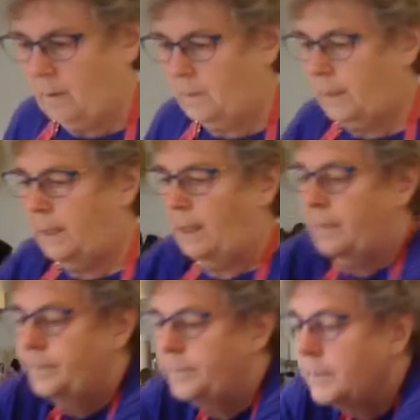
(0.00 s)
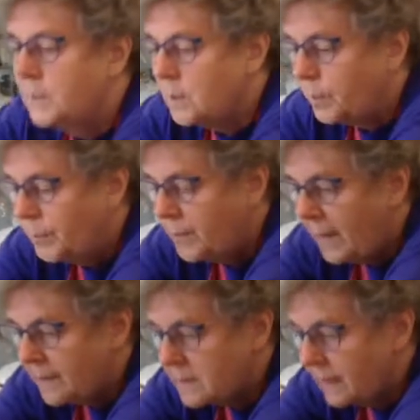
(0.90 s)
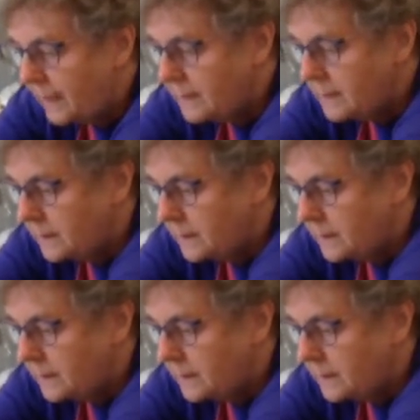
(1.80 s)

Okay, so I'll put that aside.